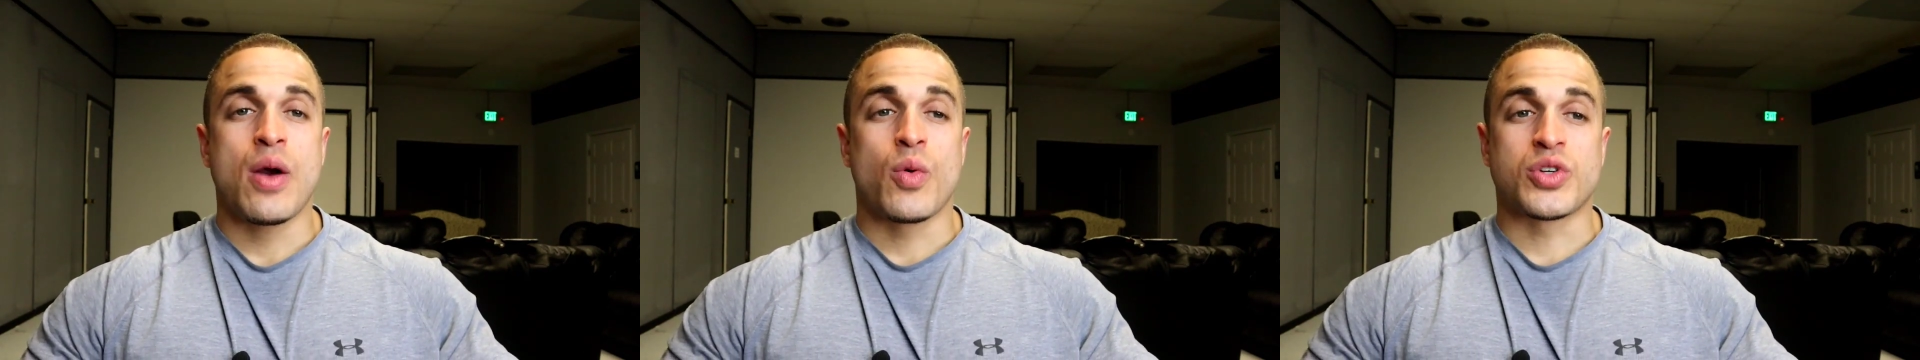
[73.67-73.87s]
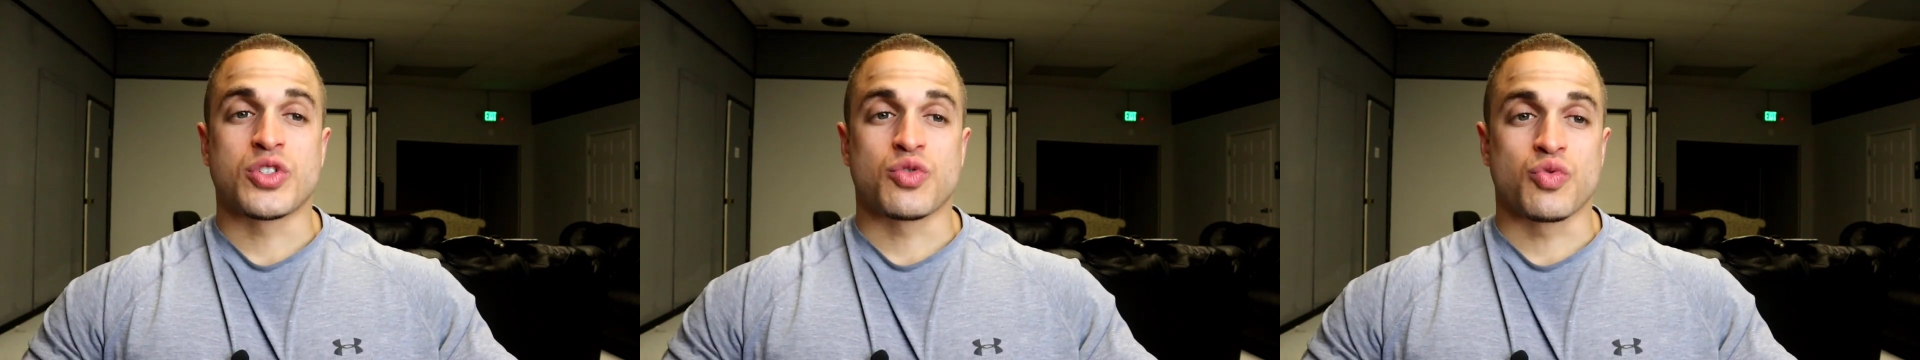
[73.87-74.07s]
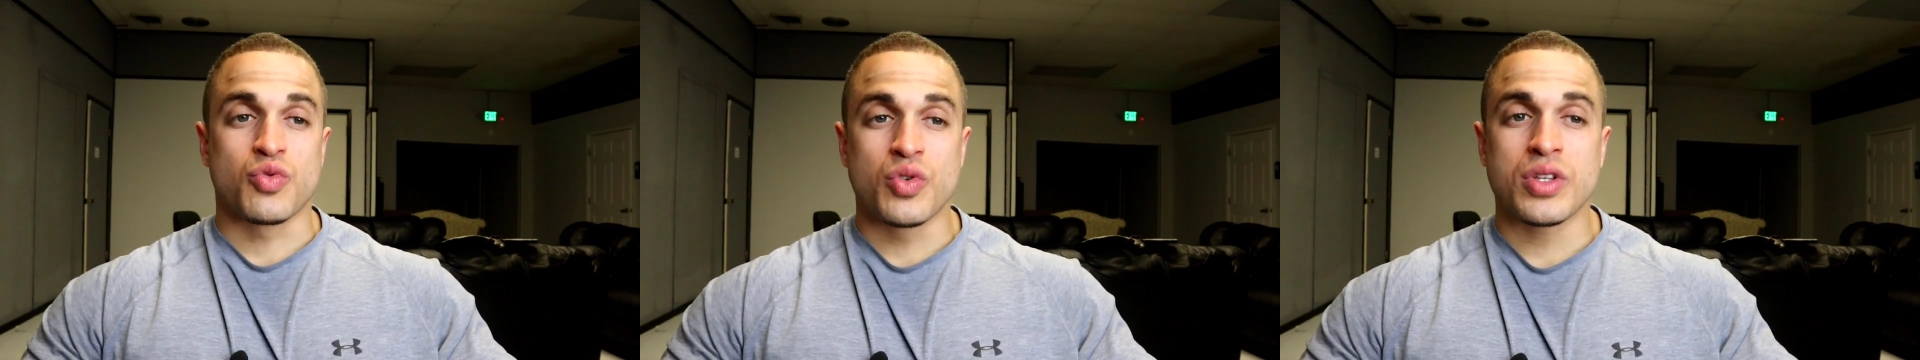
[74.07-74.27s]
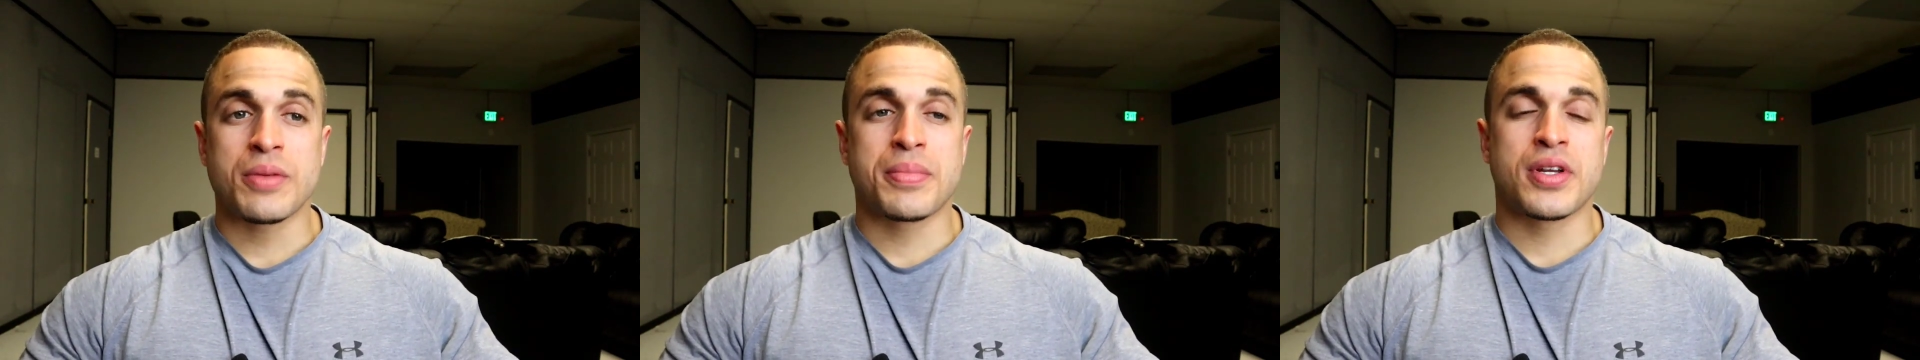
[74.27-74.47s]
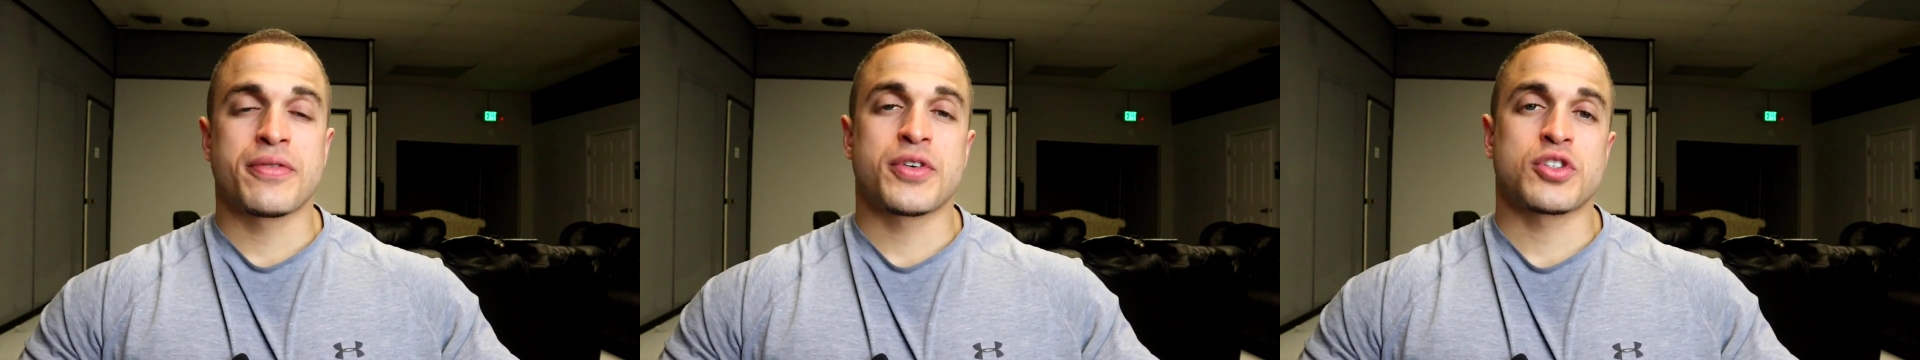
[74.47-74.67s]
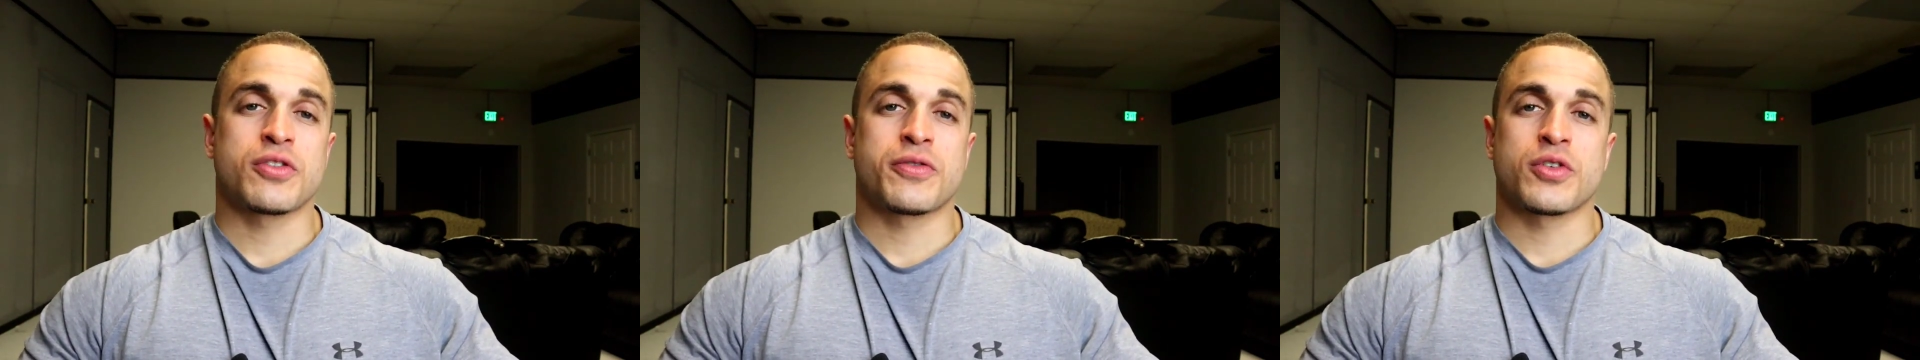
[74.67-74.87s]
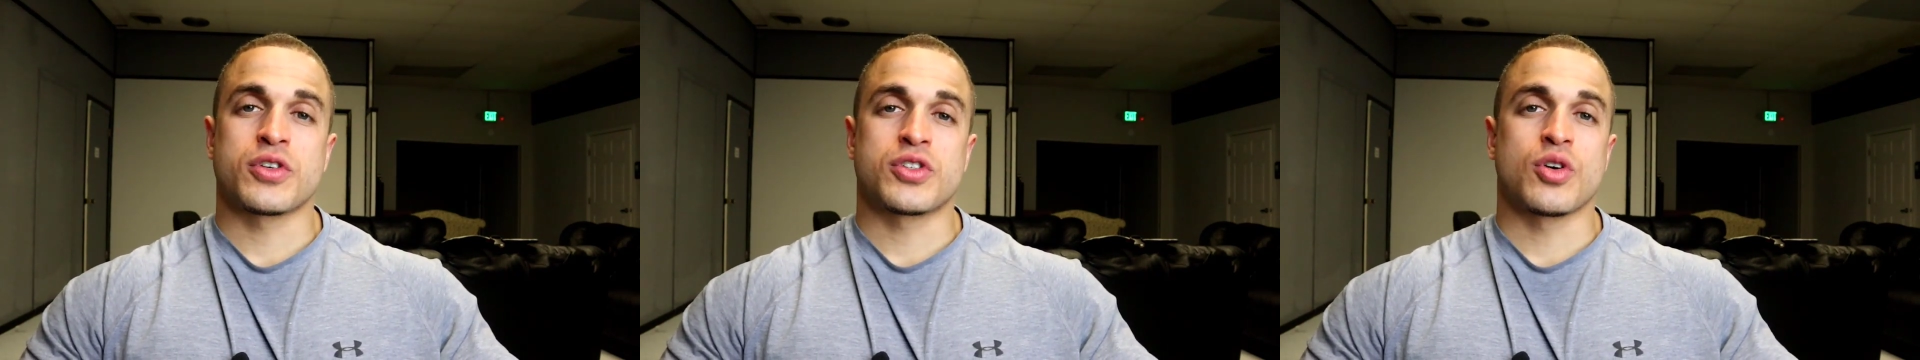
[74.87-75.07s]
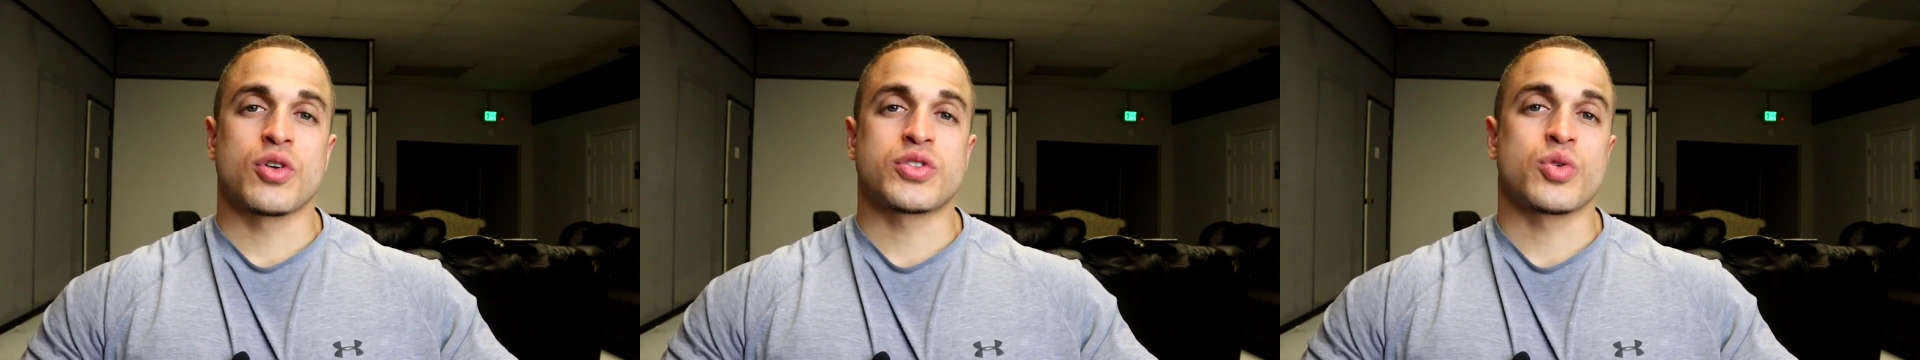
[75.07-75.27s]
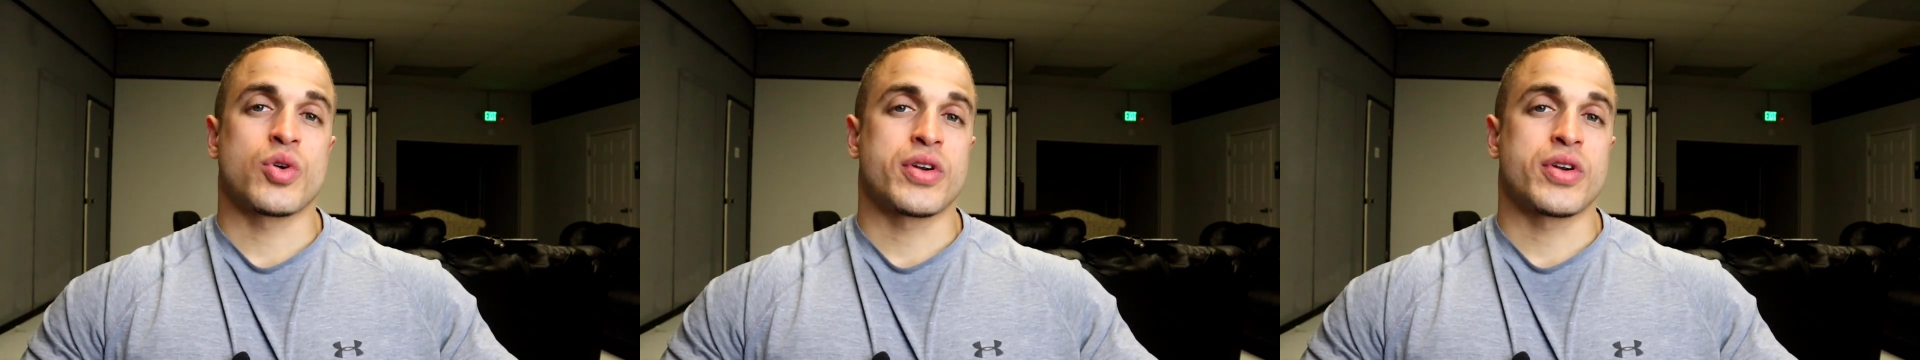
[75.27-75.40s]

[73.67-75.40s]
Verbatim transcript: which is really beneficial for adults who